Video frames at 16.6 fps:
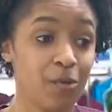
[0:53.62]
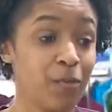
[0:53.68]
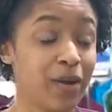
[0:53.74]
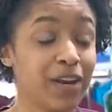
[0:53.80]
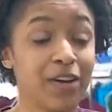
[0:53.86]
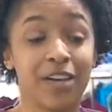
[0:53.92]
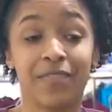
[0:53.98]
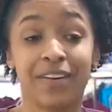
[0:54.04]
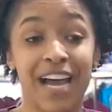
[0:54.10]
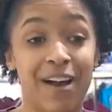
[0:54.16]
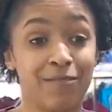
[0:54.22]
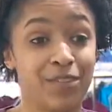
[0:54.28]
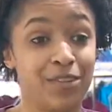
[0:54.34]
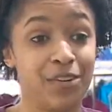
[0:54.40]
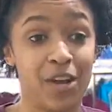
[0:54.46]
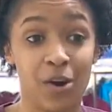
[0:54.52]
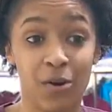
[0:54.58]
We don't even
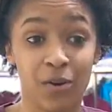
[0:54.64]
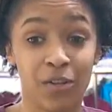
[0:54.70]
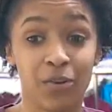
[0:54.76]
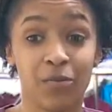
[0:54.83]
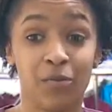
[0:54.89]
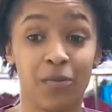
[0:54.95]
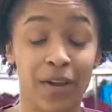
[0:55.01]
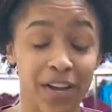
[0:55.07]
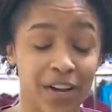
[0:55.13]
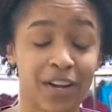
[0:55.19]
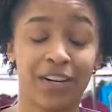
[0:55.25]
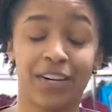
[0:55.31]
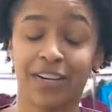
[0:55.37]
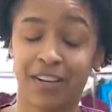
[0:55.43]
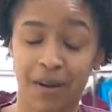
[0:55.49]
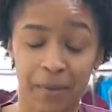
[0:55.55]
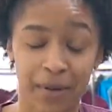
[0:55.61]
have to know you. We are
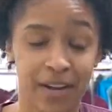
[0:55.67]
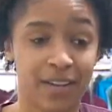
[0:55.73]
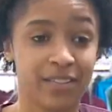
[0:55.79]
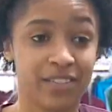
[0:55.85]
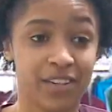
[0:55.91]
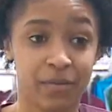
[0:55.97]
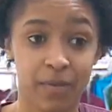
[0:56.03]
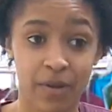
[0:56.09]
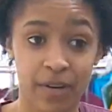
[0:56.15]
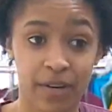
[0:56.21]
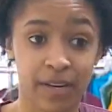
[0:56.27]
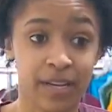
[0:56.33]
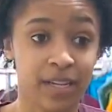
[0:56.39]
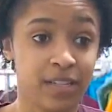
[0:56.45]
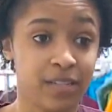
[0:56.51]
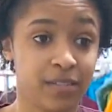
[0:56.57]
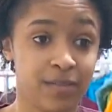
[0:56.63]
going to come together as
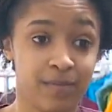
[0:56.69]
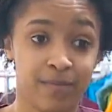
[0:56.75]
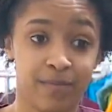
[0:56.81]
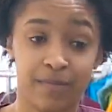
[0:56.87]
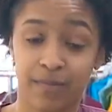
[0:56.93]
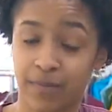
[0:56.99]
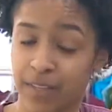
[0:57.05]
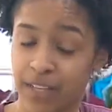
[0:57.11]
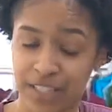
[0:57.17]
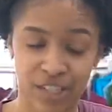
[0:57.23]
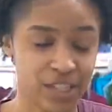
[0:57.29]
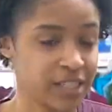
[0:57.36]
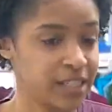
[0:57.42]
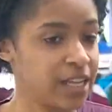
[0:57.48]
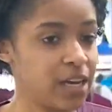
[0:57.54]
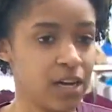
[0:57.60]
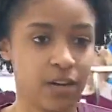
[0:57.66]
community it's
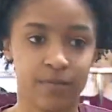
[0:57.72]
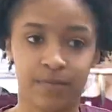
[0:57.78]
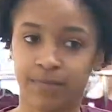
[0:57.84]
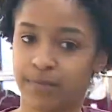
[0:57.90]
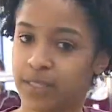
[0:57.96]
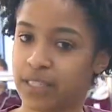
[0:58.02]
just love.